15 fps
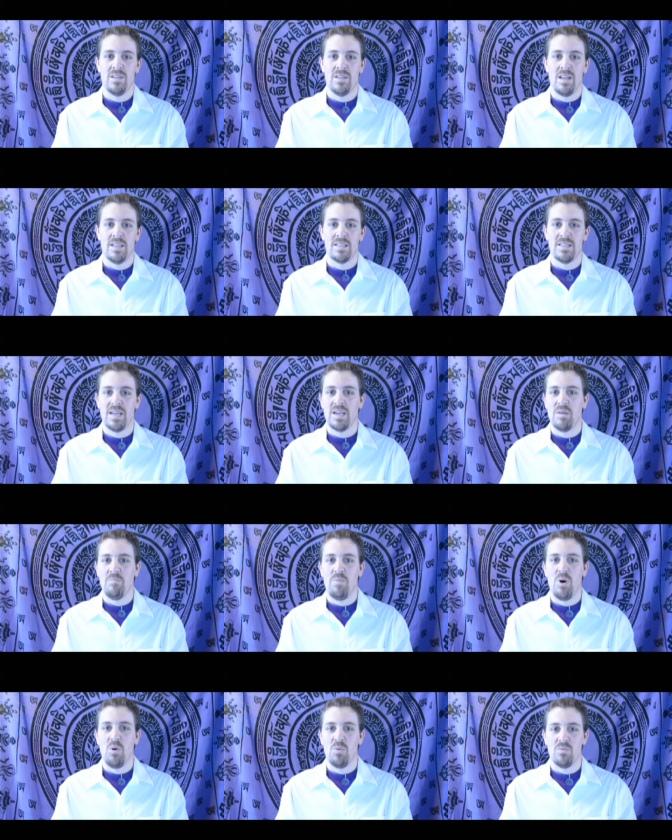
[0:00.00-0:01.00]
it's like a
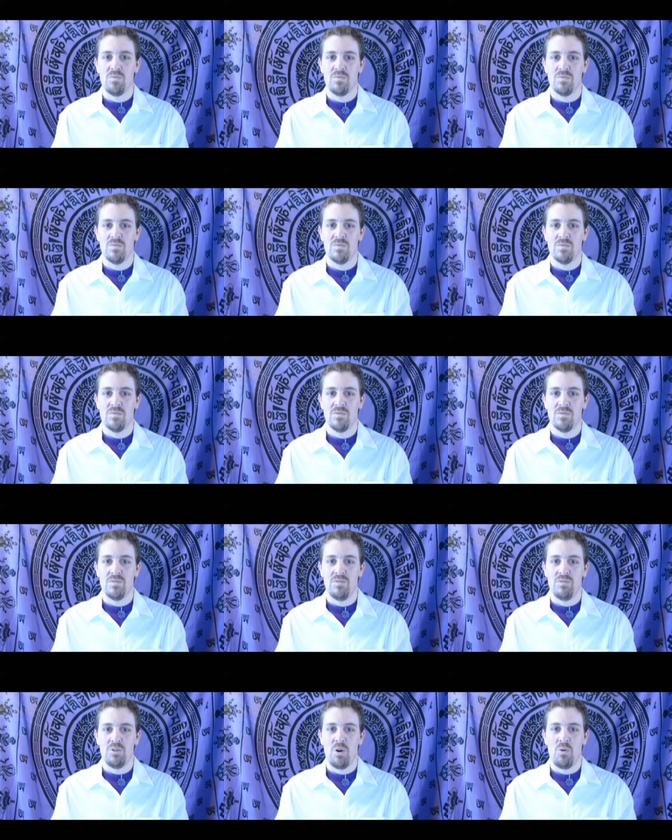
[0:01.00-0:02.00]
boat.
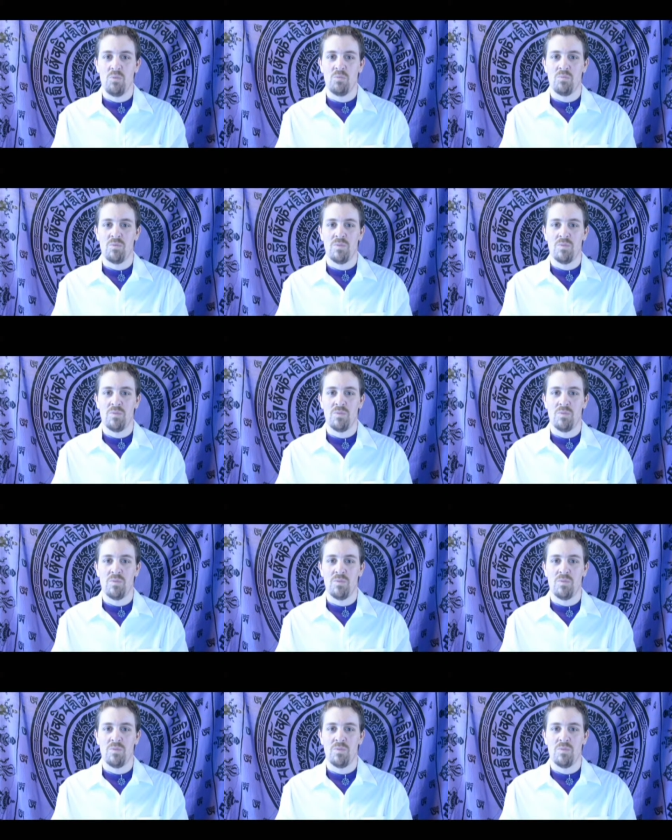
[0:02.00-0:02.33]
You don't,